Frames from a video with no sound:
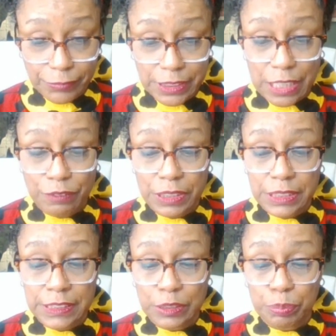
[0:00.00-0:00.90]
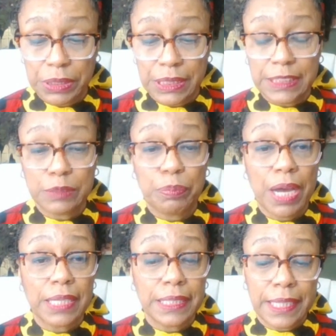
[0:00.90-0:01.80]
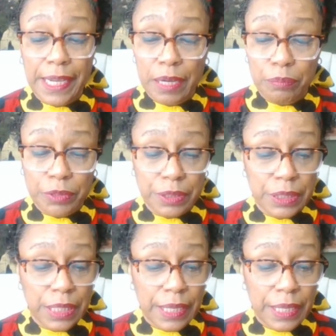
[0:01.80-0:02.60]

They released police body camera